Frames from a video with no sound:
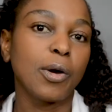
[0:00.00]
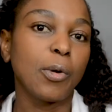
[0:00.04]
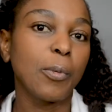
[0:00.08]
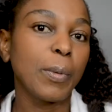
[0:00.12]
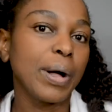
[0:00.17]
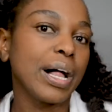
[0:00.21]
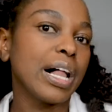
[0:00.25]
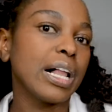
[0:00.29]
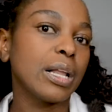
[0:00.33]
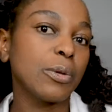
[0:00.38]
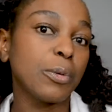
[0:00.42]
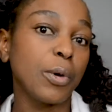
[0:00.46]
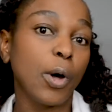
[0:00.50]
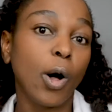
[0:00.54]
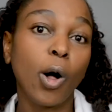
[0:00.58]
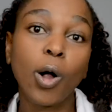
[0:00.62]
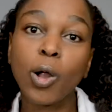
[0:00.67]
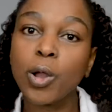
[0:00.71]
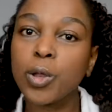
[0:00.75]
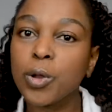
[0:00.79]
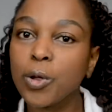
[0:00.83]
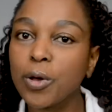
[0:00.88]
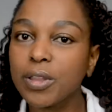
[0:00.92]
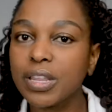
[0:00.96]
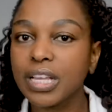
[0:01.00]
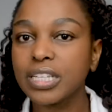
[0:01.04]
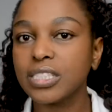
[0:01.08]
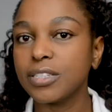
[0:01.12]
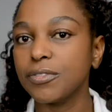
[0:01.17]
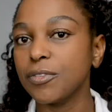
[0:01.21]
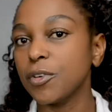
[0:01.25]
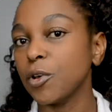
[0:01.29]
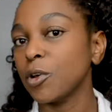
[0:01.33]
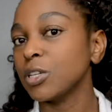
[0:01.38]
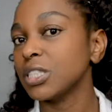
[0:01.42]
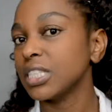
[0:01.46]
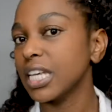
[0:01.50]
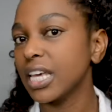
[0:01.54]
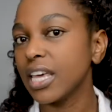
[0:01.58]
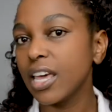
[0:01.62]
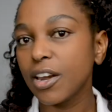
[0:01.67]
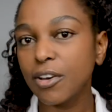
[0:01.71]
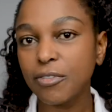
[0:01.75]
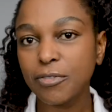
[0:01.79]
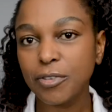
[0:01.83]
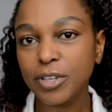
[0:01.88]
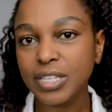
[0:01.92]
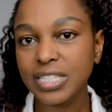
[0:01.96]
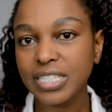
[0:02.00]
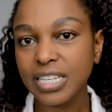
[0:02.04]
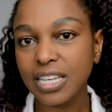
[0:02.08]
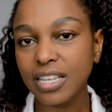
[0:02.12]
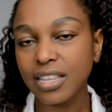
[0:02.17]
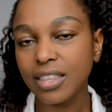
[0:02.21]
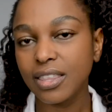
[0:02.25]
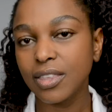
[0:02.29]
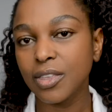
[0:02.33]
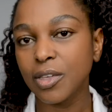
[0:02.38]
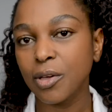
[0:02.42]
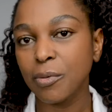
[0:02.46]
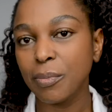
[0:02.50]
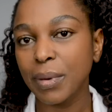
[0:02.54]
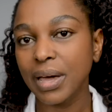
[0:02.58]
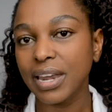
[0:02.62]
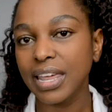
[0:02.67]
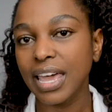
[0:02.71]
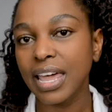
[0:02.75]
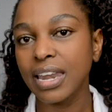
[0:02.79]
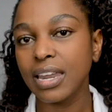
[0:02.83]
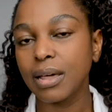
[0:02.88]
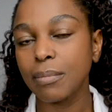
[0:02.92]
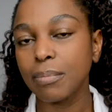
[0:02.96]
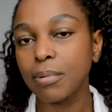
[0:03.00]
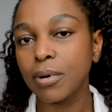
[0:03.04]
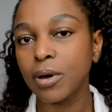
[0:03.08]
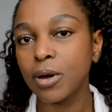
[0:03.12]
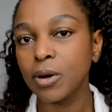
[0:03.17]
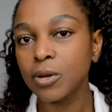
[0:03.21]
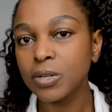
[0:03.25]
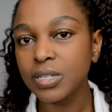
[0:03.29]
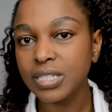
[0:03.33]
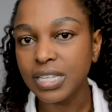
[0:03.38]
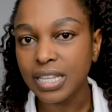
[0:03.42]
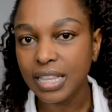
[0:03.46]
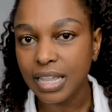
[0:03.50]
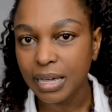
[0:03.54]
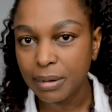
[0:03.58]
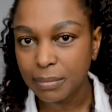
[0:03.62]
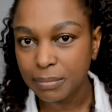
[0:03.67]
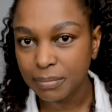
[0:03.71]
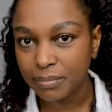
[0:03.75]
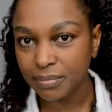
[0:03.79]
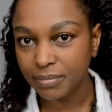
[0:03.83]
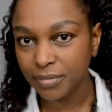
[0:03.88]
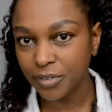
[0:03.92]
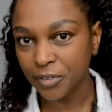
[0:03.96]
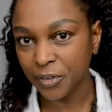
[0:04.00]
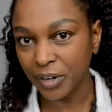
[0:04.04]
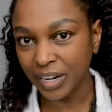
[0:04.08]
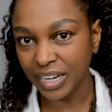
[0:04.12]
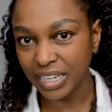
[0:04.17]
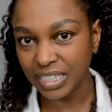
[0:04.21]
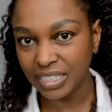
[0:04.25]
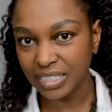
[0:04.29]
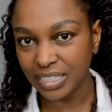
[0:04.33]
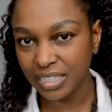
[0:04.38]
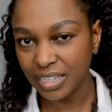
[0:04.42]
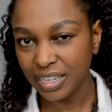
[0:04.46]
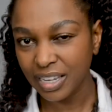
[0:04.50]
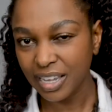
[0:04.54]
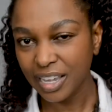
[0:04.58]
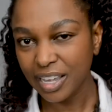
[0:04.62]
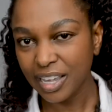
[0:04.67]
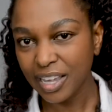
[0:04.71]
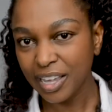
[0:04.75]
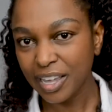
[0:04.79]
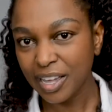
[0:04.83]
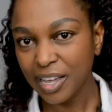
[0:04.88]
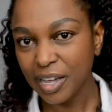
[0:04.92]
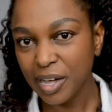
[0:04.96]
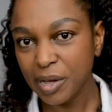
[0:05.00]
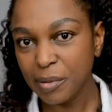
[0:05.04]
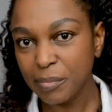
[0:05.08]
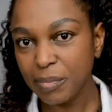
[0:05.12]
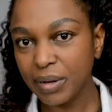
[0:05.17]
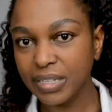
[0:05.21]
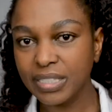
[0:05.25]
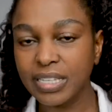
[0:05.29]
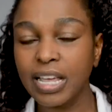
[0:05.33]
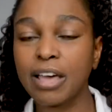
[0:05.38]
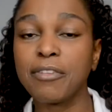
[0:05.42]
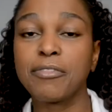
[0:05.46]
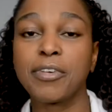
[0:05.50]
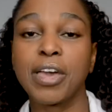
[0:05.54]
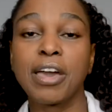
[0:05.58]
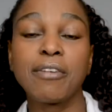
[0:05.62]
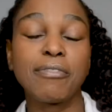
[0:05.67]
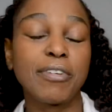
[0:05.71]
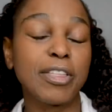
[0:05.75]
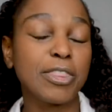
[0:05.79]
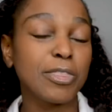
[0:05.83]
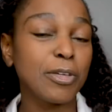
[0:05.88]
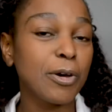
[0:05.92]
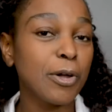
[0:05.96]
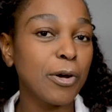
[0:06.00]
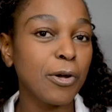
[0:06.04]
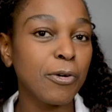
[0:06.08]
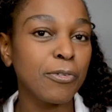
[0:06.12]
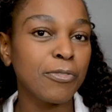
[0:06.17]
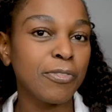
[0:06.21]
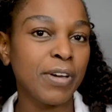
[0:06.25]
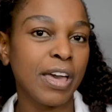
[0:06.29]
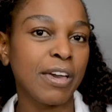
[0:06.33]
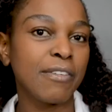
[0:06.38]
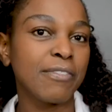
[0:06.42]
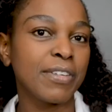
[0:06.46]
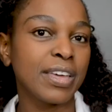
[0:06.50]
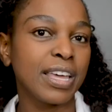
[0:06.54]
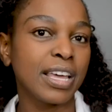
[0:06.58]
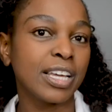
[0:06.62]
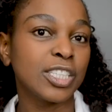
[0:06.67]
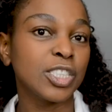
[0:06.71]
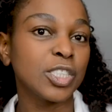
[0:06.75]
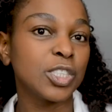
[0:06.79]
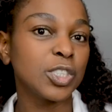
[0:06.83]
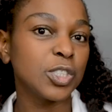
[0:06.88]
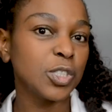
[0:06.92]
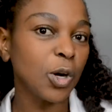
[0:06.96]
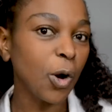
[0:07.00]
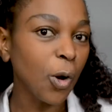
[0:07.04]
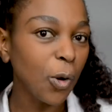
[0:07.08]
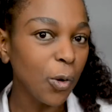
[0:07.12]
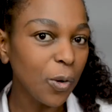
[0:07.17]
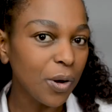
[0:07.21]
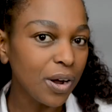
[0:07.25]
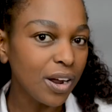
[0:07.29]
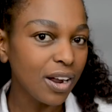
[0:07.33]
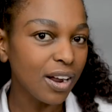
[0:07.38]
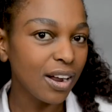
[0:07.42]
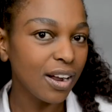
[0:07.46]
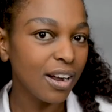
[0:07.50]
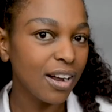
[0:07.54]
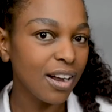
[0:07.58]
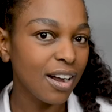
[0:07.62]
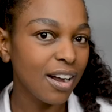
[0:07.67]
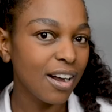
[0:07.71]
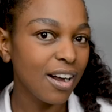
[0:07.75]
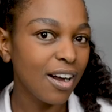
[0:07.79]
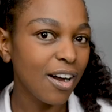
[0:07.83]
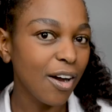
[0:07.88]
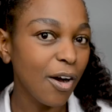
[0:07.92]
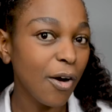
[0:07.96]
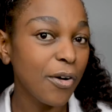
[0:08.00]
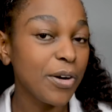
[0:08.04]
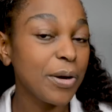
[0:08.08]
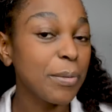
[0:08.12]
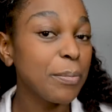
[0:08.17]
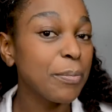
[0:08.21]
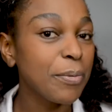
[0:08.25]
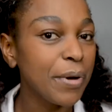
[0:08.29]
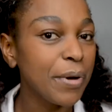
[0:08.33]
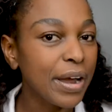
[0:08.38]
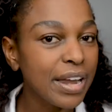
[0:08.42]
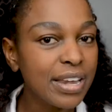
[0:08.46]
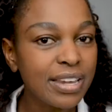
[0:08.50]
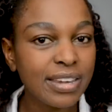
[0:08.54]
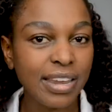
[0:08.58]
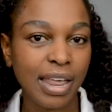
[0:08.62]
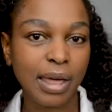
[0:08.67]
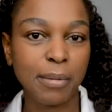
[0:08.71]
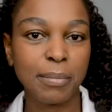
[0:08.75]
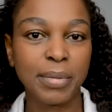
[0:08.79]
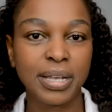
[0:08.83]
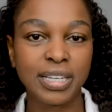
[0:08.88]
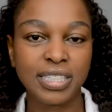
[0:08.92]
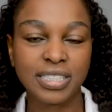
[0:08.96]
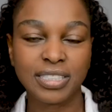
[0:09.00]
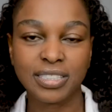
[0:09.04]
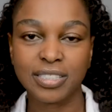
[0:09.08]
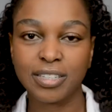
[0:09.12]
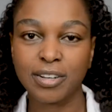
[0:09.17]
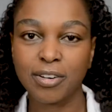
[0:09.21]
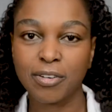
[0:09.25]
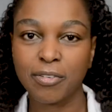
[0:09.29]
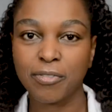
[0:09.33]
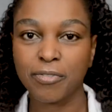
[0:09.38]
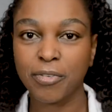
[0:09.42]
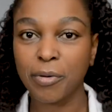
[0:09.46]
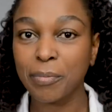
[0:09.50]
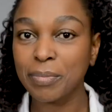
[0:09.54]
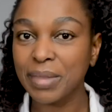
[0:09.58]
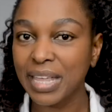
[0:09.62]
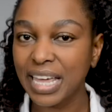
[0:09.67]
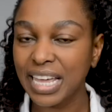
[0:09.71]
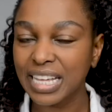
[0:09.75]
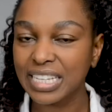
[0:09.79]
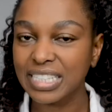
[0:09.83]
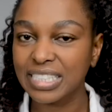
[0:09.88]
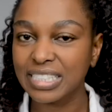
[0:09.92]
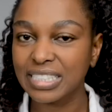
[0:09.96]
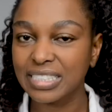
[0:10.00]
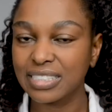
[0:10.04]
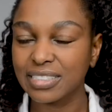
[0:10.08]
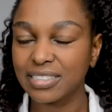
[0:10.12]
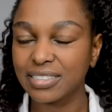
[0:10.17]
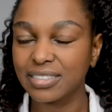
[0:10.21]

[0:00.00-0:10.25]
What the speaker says: Well, we all know that if you don't take care of your teeth, you might end up losing them, right? But have you ever thought of having a stroke or a brain damage from that?